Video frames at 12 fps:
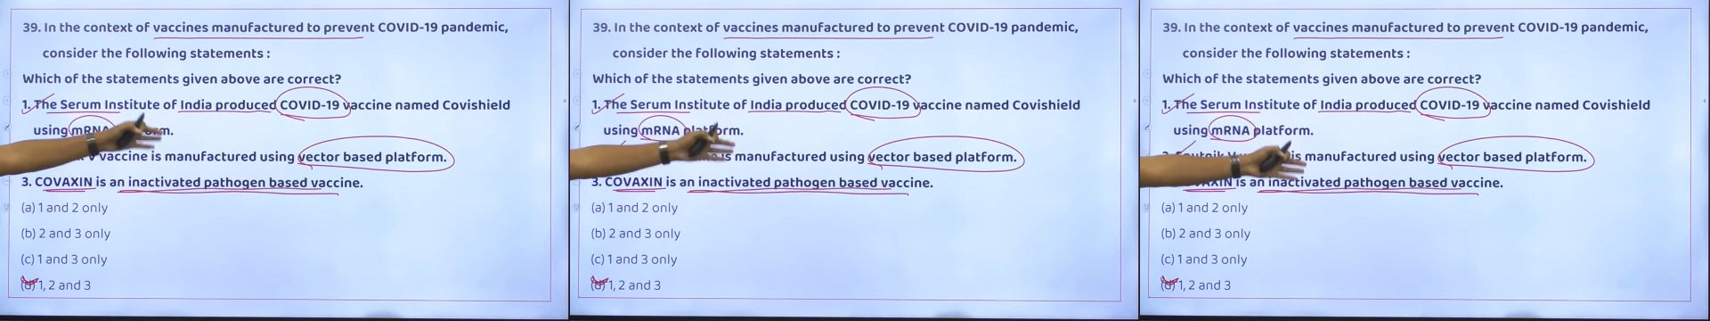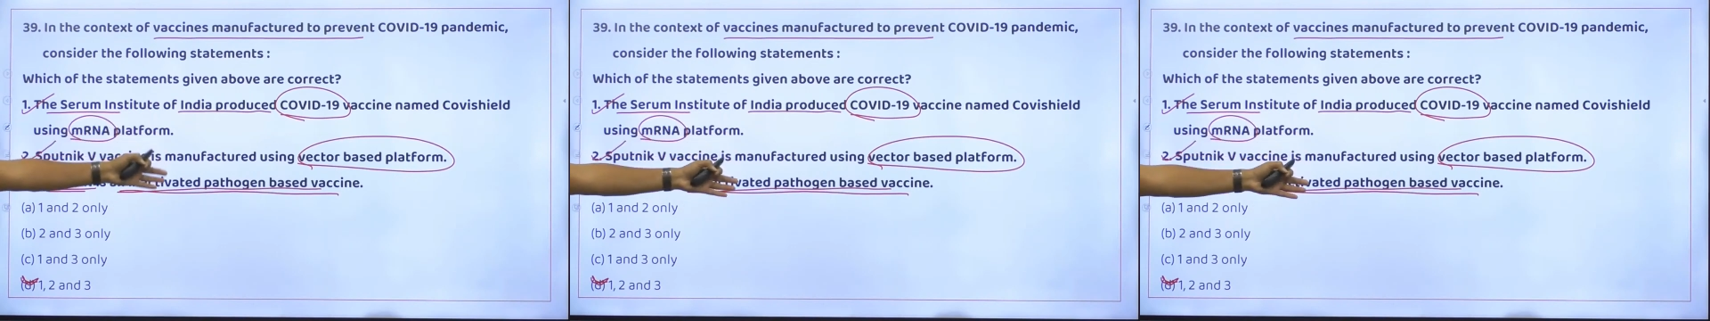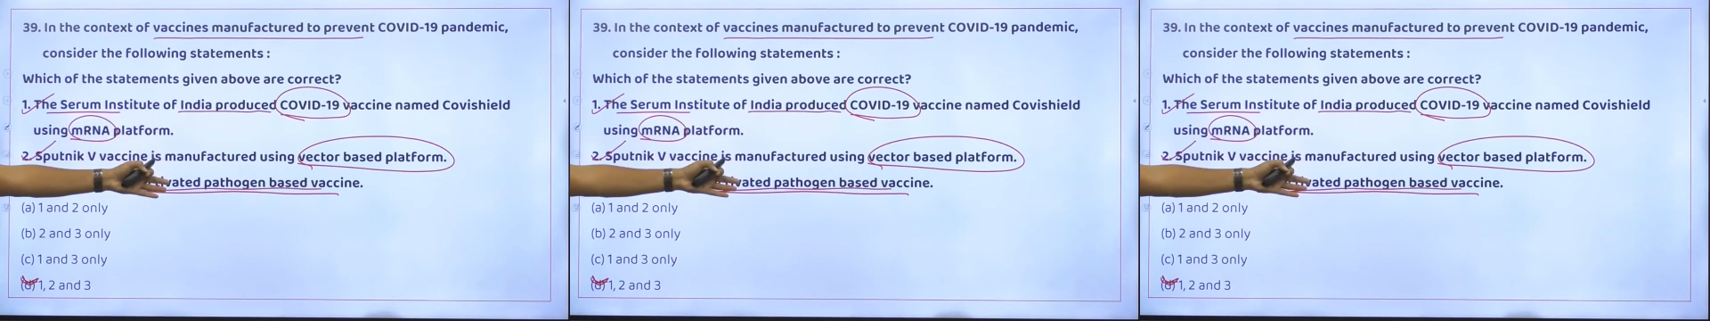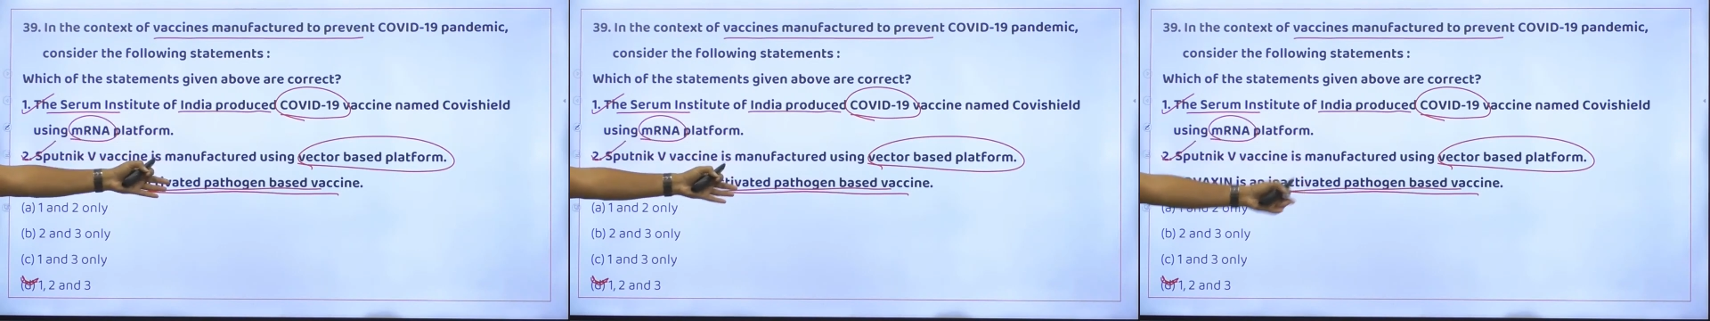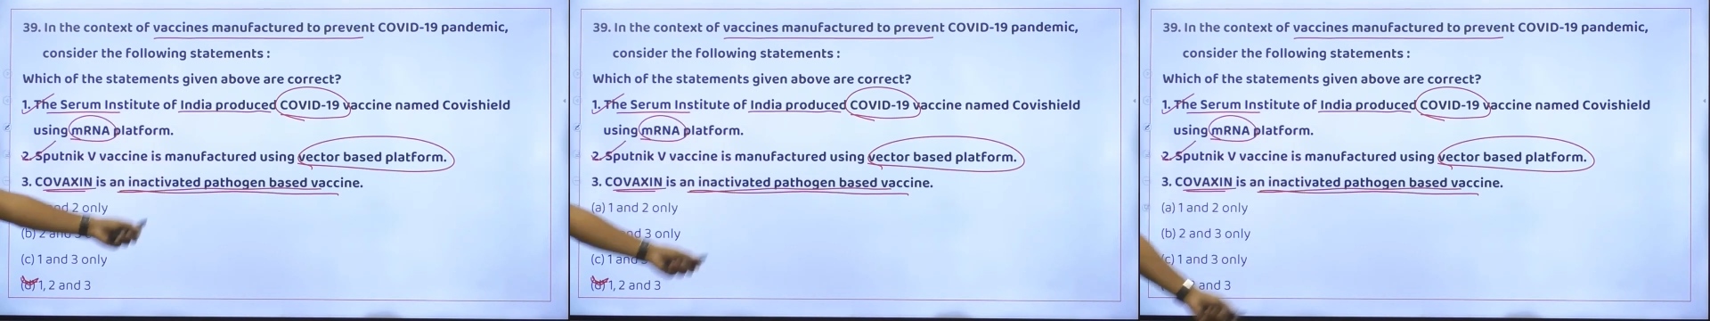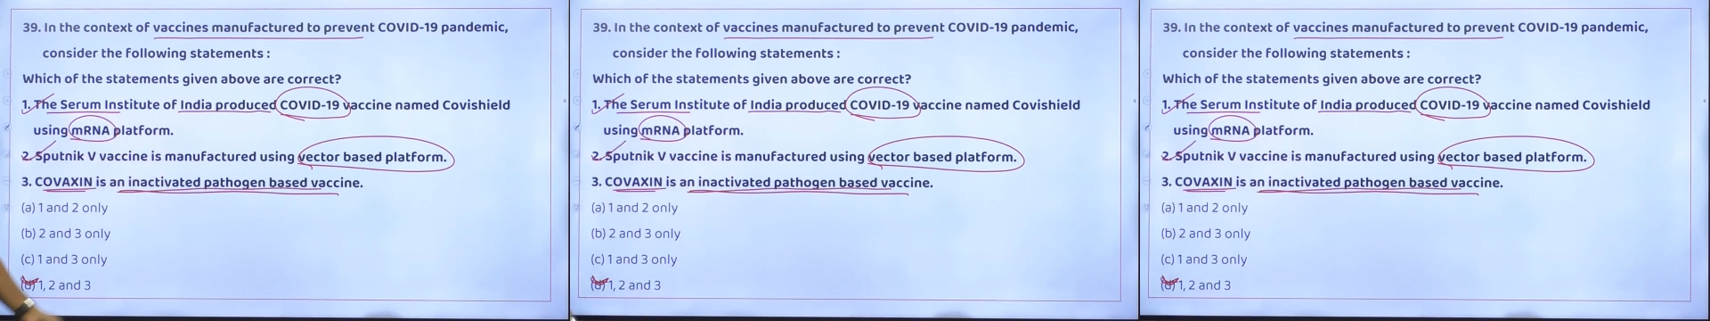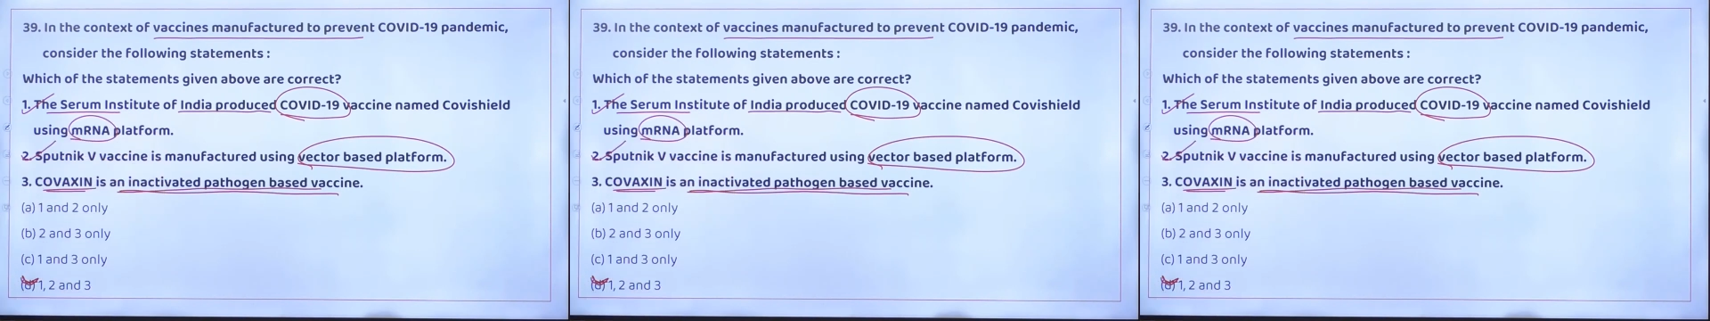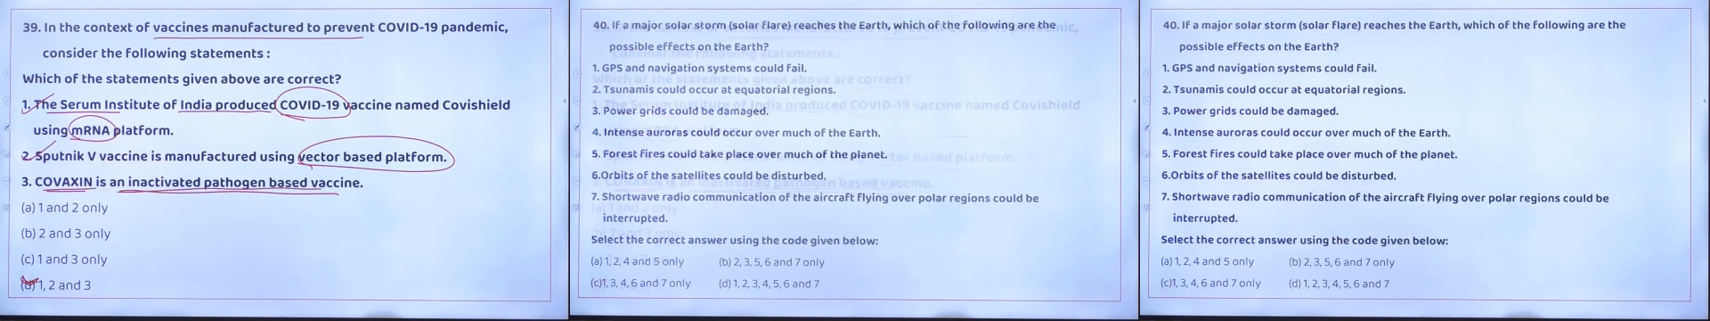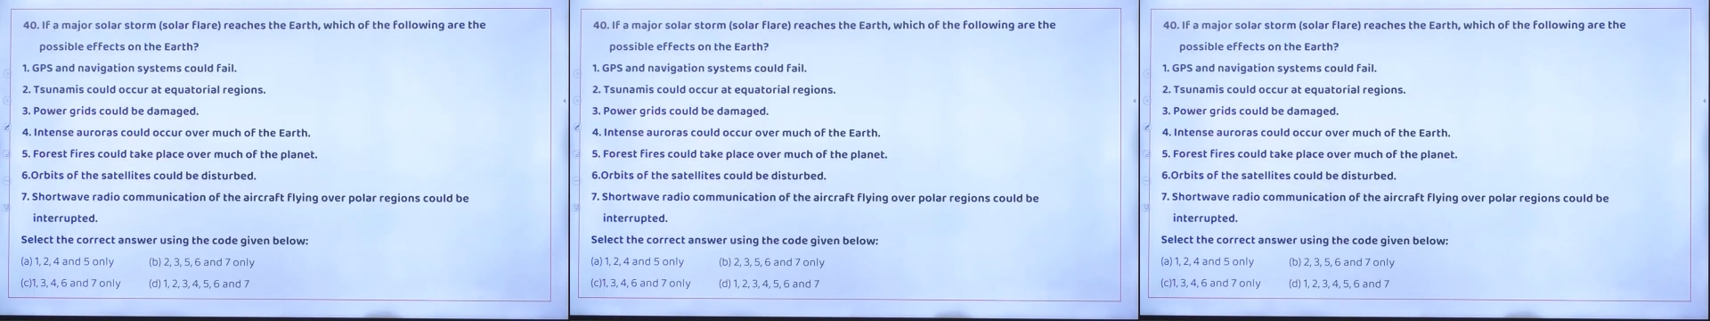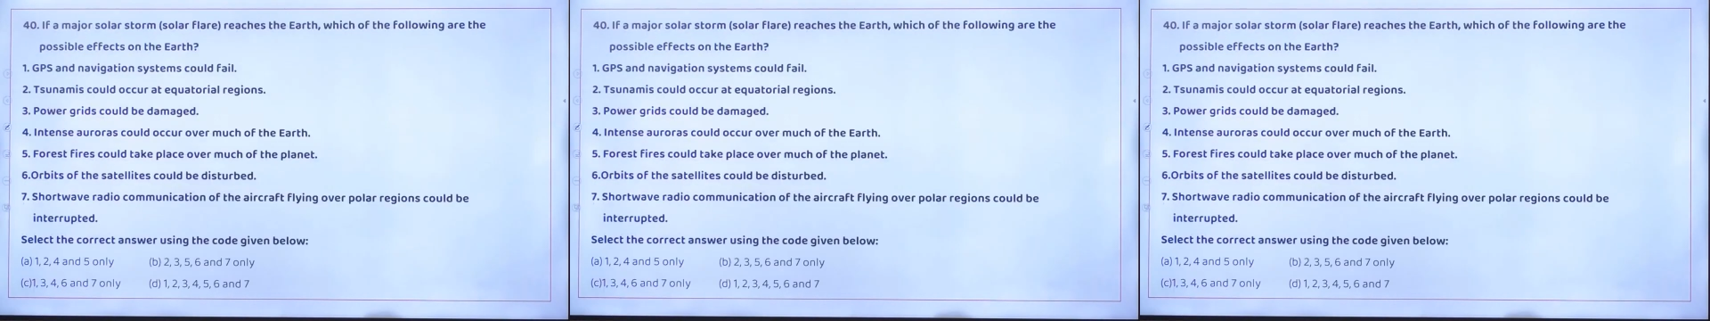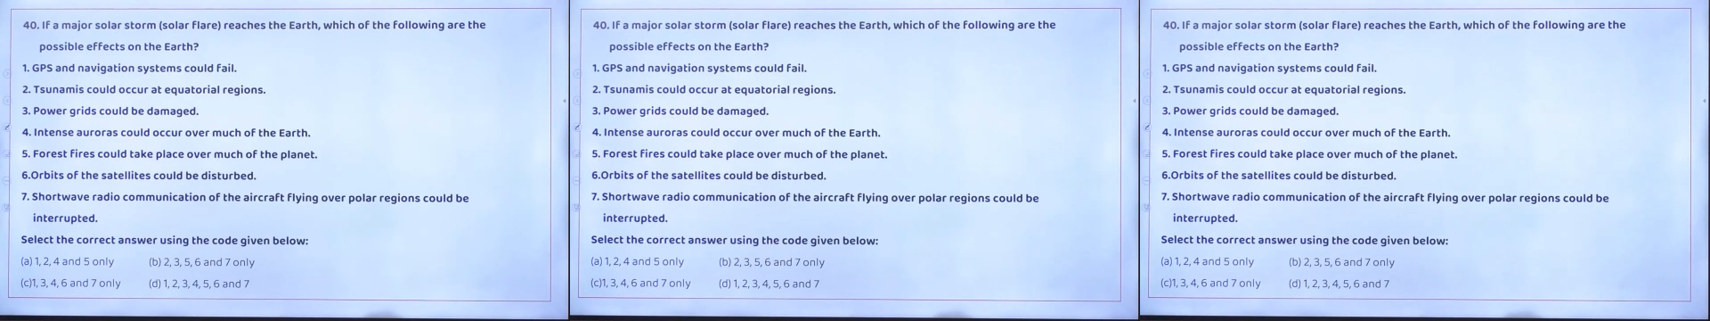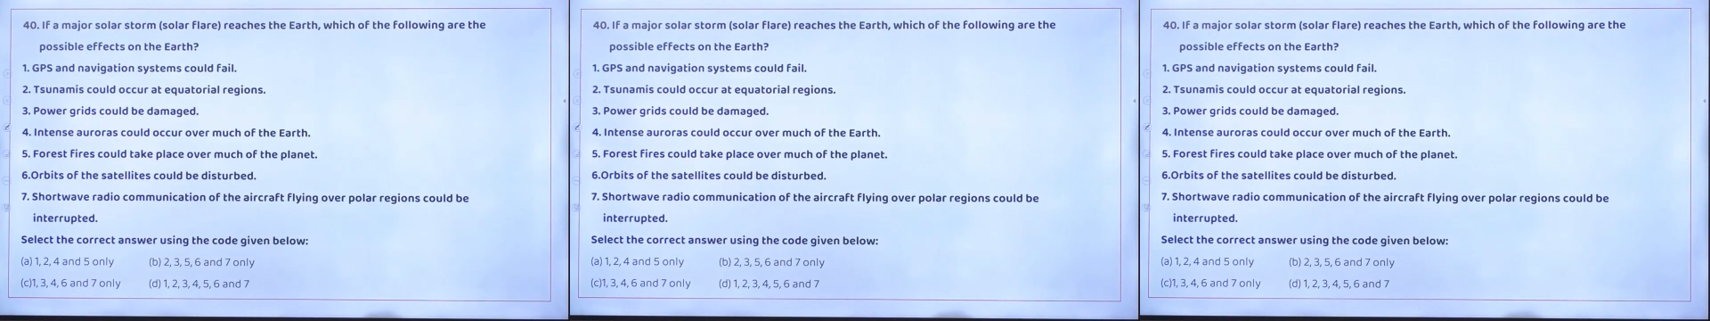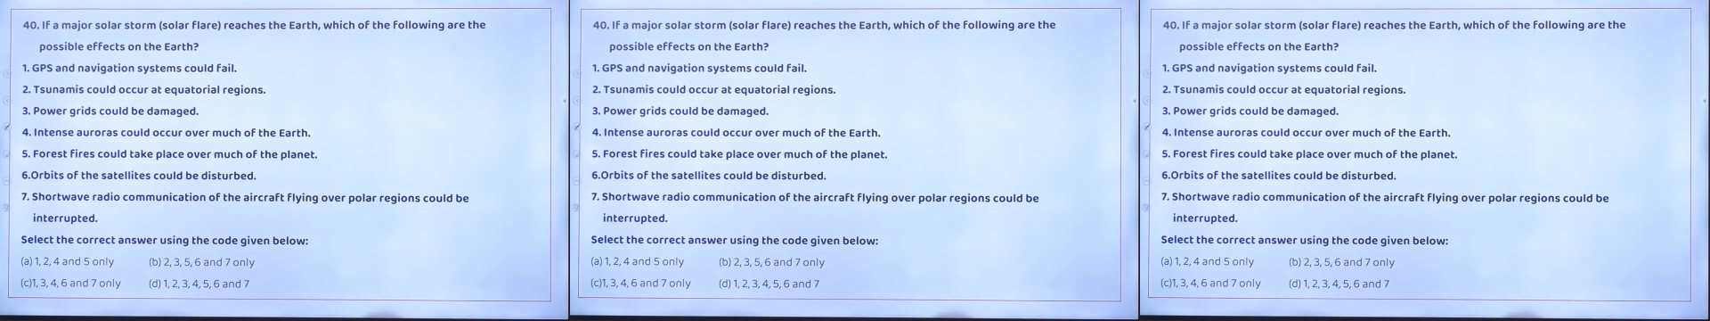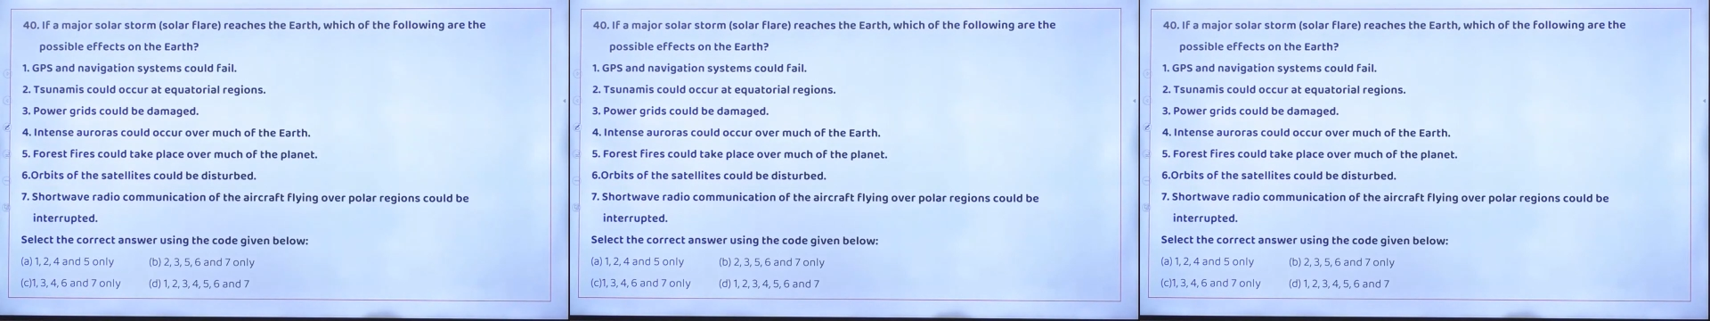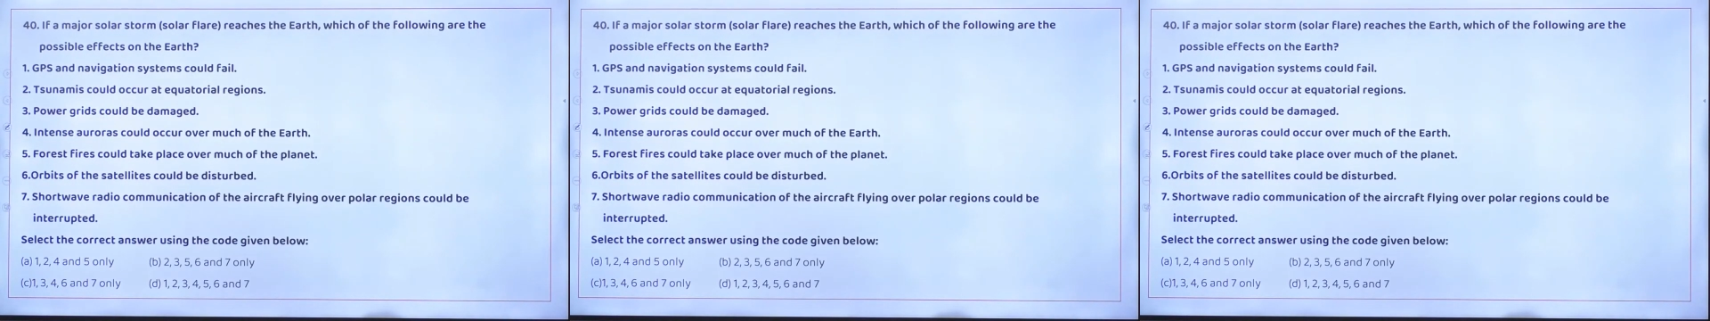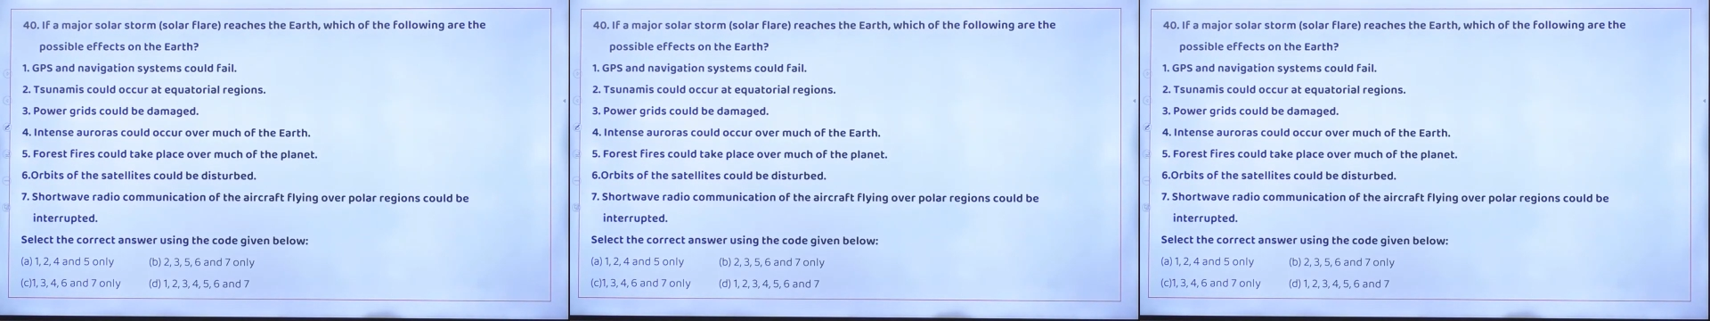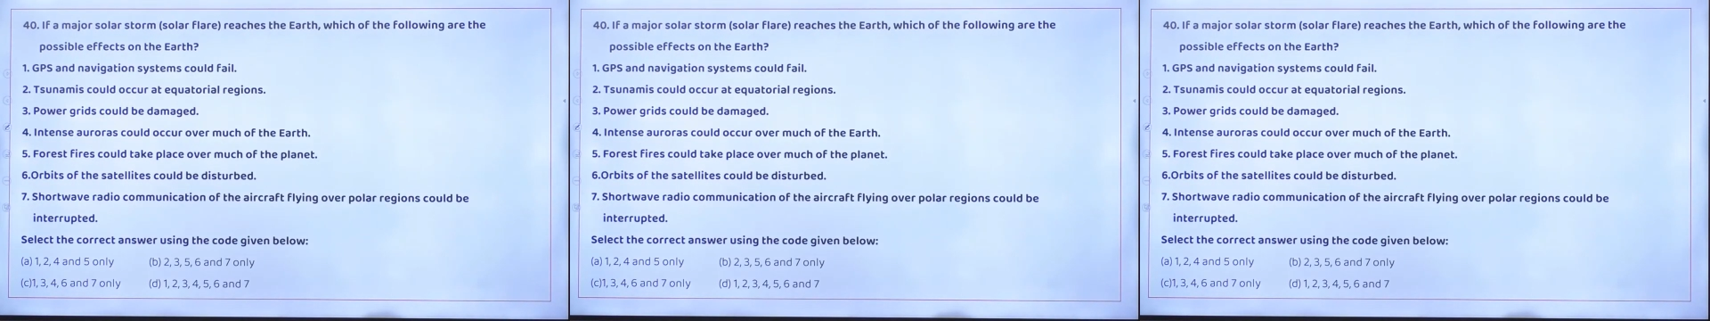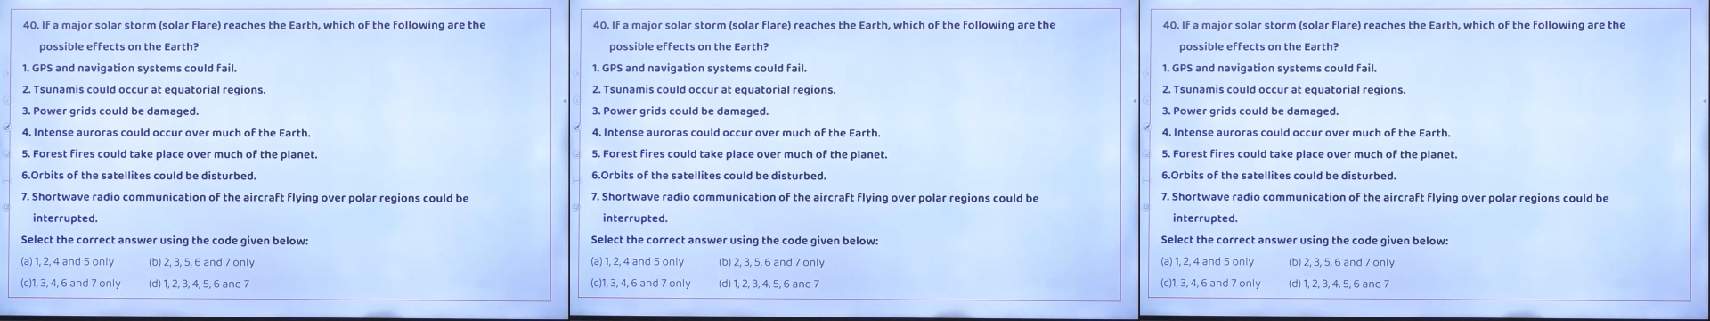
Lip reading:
No face is visible, so there are no lips to read.